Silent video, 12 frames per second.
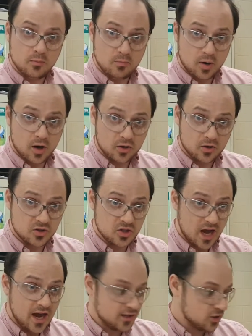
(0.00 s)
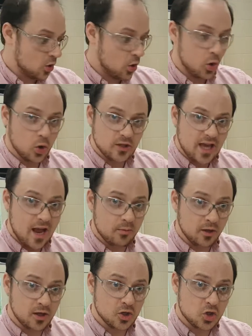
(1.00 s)
particle size, whole
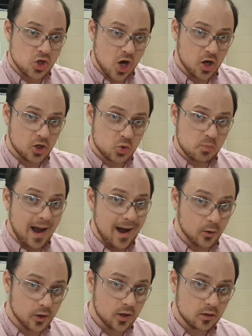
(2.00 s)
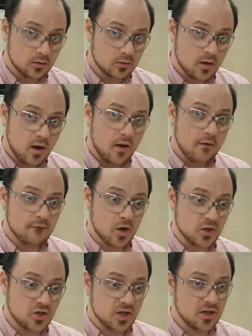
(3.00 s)
tablet, chunks, powder,
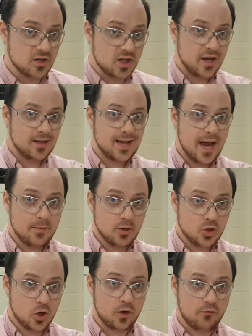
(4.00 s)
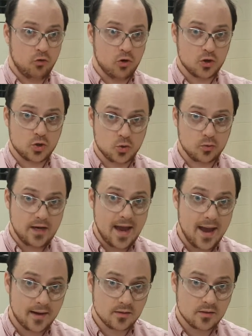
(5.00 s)
versus time it took for it to
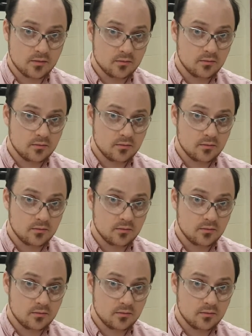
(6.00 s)
react.